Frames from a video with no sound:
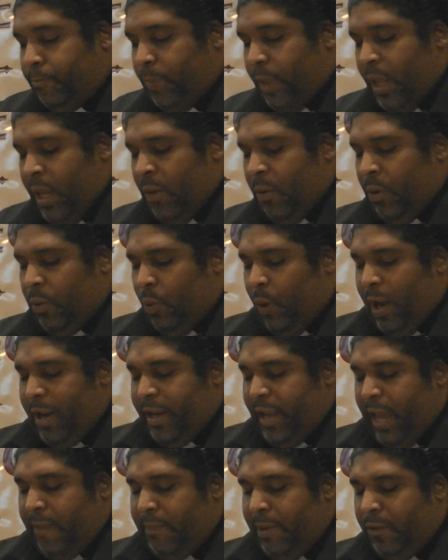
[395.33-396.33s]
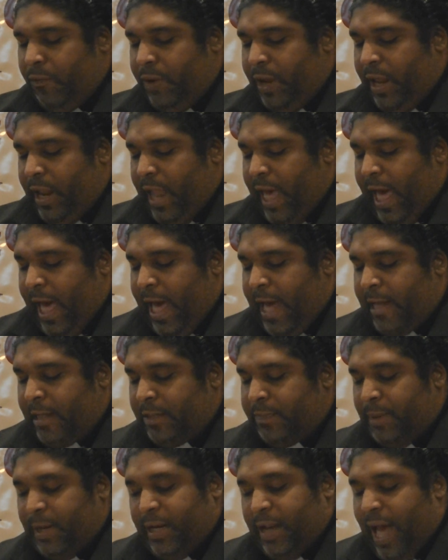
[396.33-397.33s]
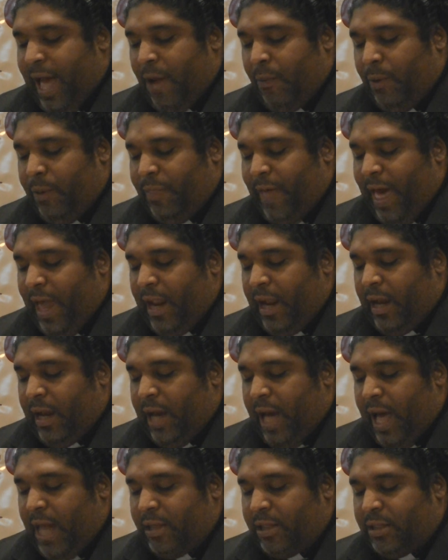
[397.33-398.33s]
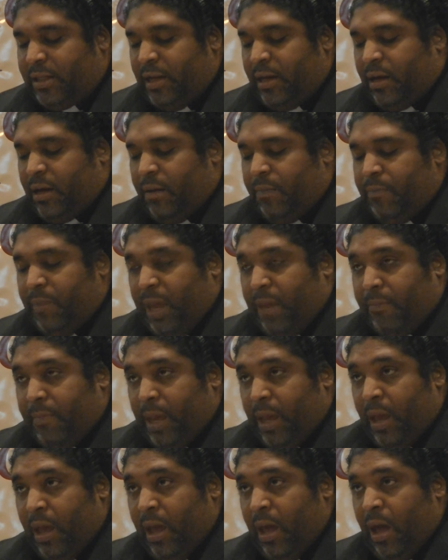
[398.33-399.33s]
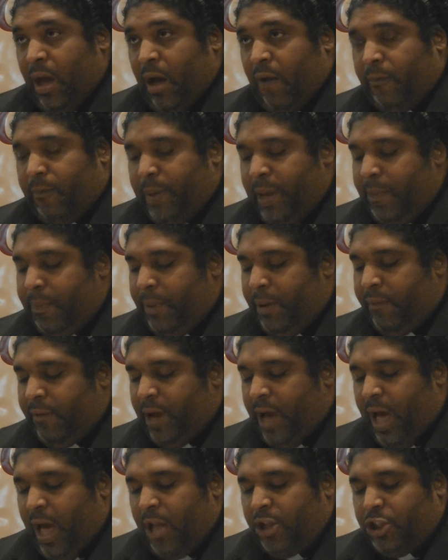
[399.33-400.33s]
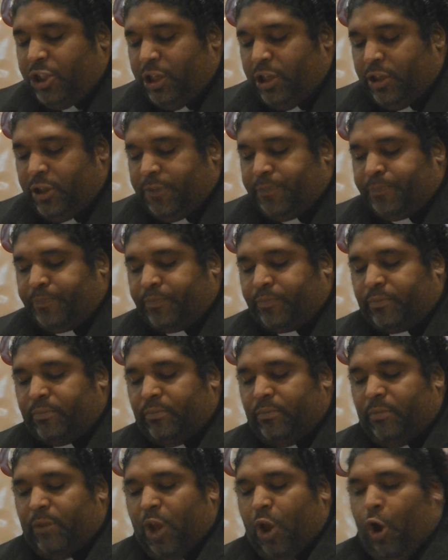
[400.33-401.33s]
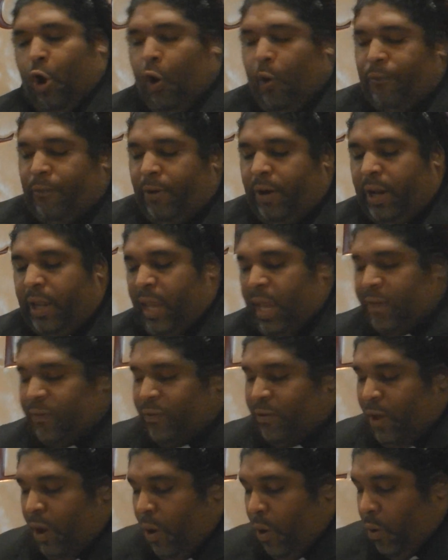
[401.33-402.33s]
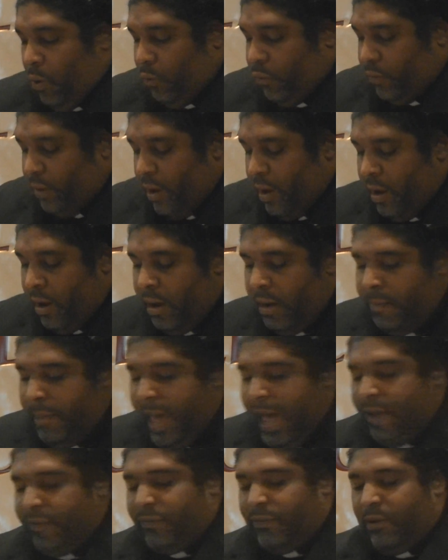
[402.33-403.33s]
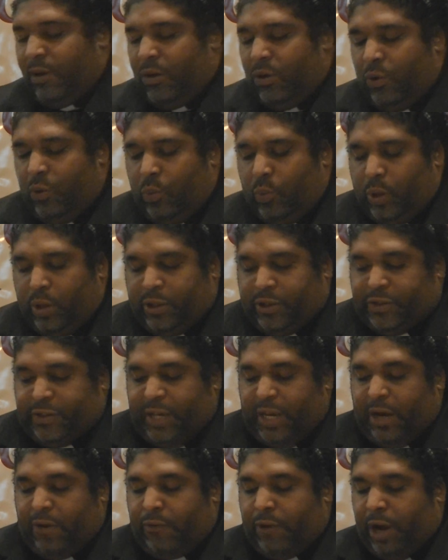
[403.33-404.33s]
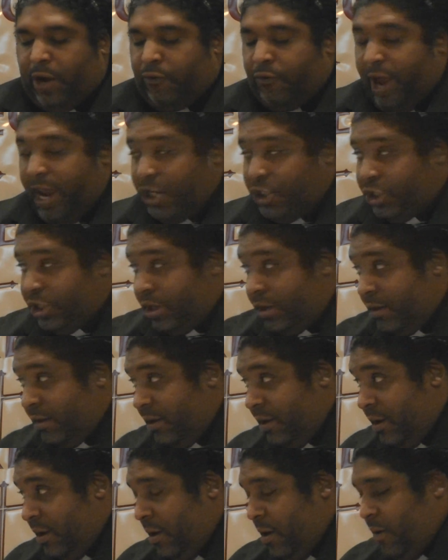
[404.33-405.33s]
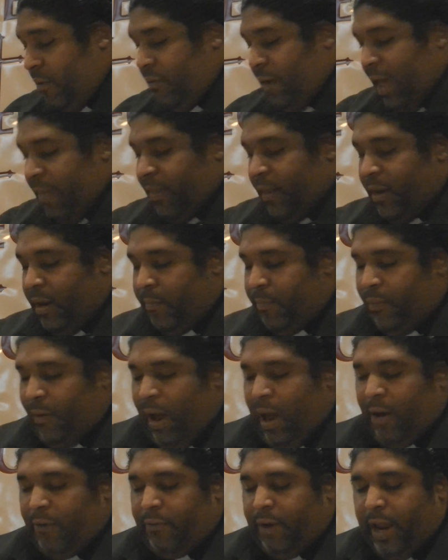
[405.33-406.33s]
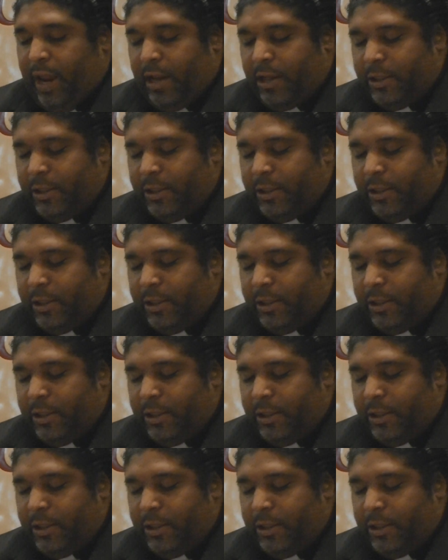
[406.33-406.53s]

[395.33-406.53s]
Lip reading: it would one day be realized, but not without a constant commitment of people of conscience over against those, Pastor, who would seek regression rather than progress.